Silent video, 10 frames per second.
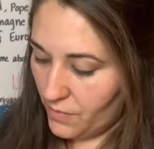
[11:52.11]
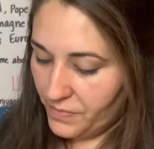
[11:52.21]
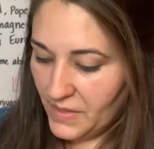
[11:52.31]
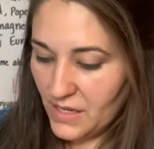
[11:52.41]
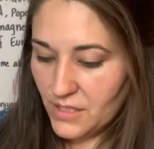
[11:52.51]

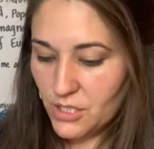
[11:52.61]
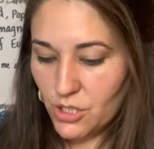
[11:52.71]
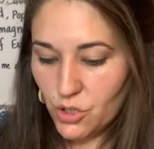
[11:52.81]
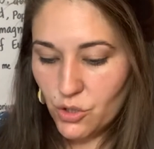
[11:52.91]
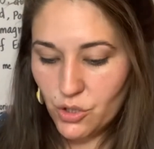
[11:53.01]
things
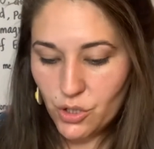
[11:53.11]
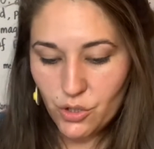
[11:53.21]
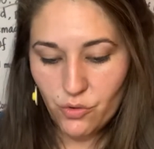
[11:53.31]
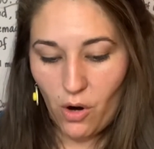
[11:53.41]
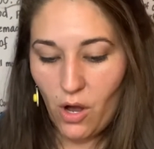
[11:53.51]
to
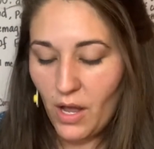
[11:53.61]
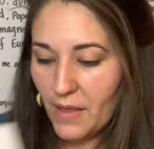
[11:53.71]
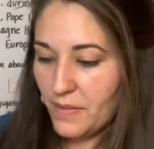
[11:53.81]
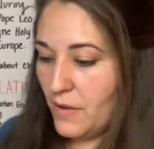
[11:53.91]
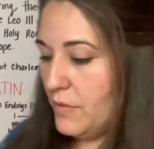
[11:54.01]
draw,
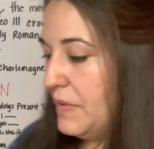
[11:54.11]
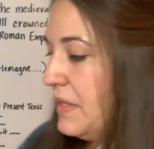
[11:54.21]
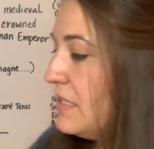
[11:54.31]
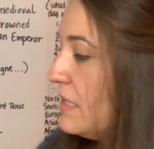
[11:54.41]
and this